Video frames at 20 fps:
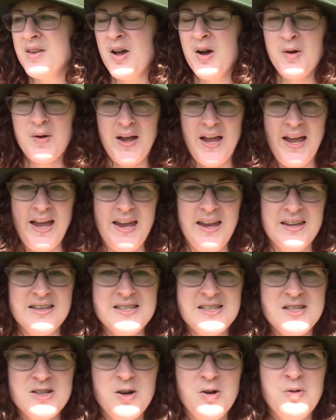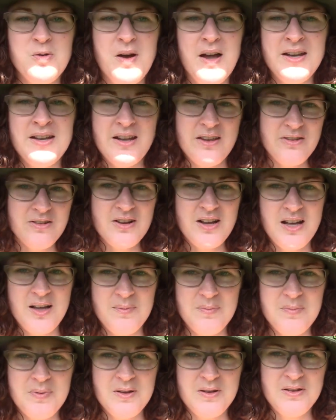Okay, so another
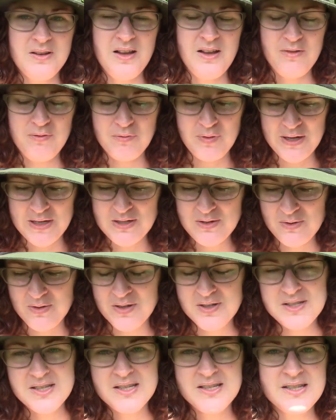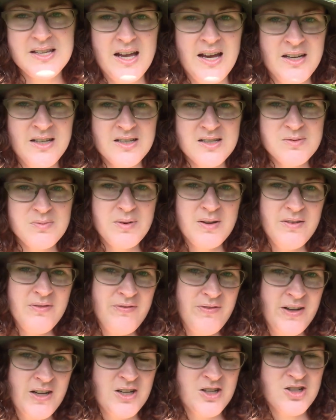couple of resources I just want to
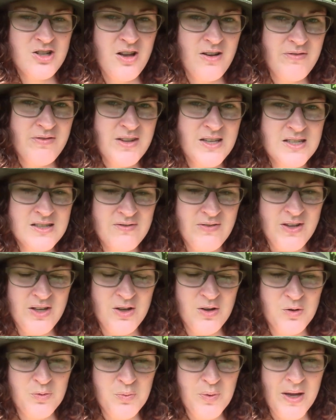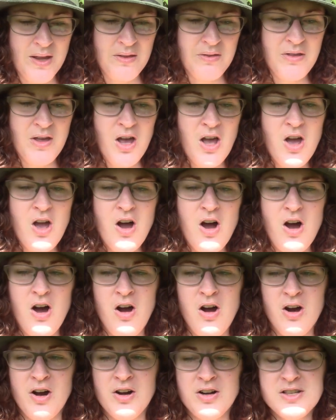finish off this video with
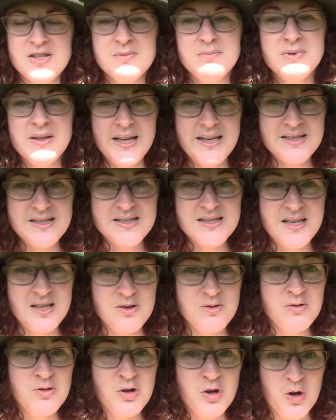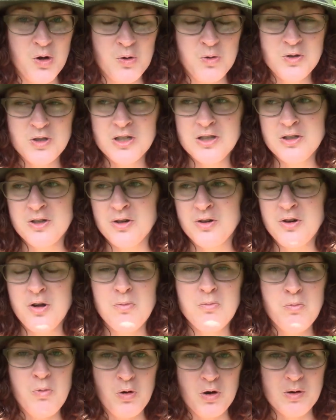are some places that you can go to learn
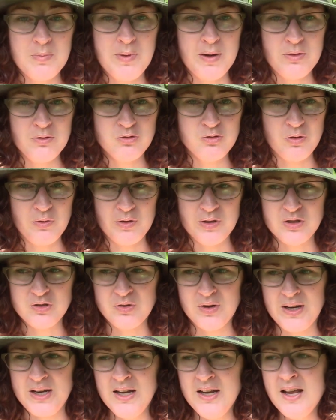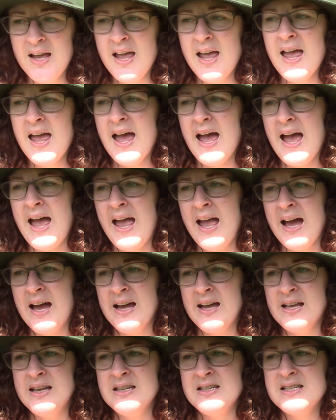more about Druidry,
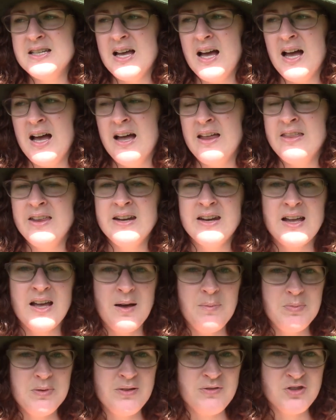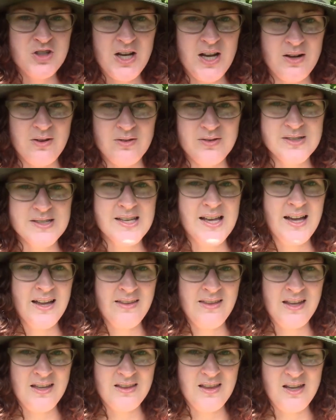and then a couple of channels that I
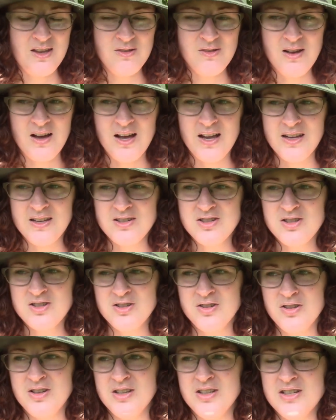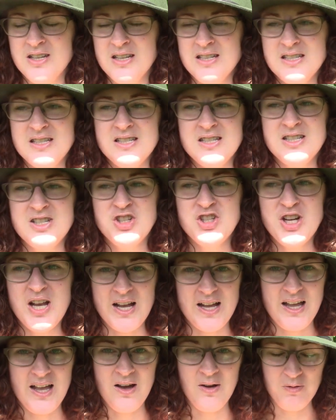think that you guys should
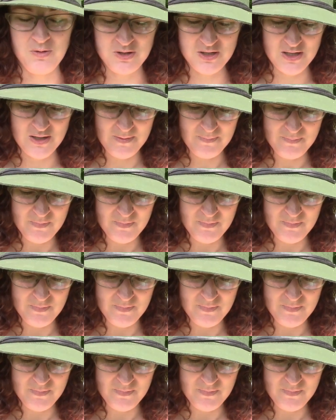check out.